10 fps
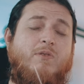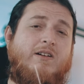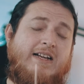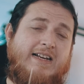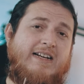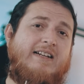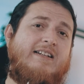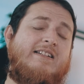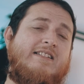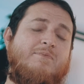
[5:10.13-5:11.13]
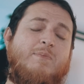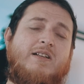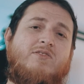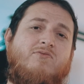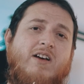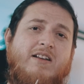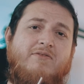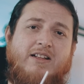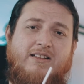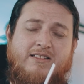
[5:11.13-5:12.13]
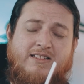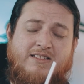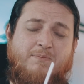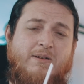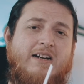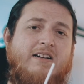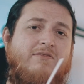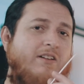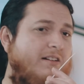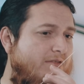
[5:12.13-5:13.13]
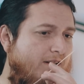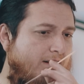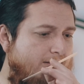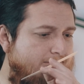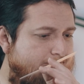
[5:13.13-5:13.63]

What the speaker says: but here it is mixed very well, it is blended very well.